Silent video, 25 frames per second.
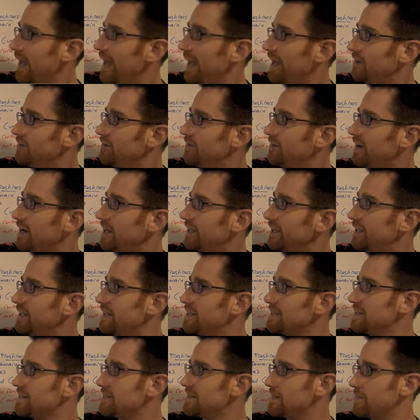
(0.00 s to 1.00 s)
And finally,
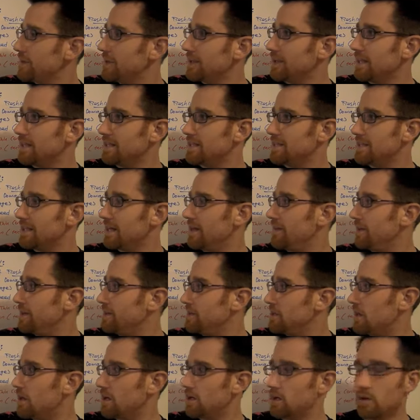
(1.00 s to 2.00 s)
this is something that they
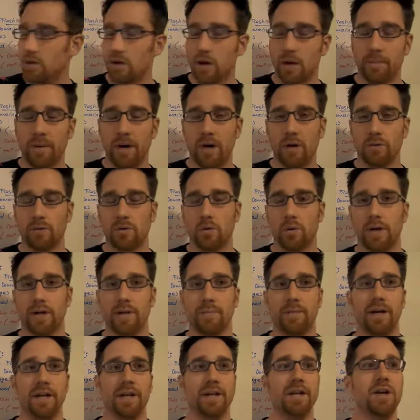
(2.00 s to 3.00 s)
talk about quite
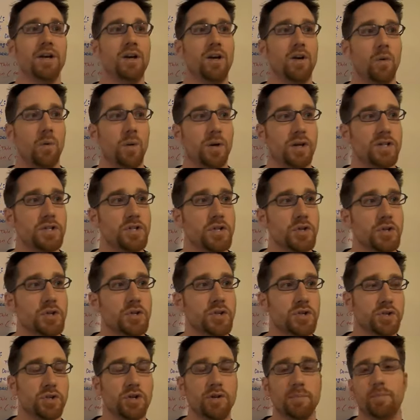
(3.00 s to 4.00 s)
a bit. What is your
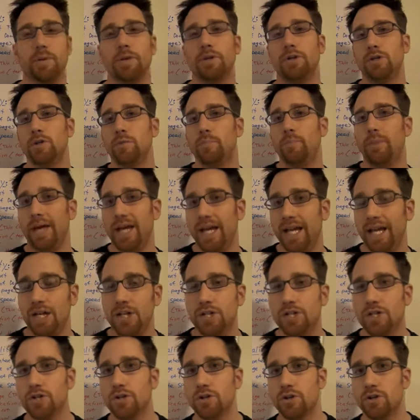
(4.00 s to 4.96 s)
SERP to page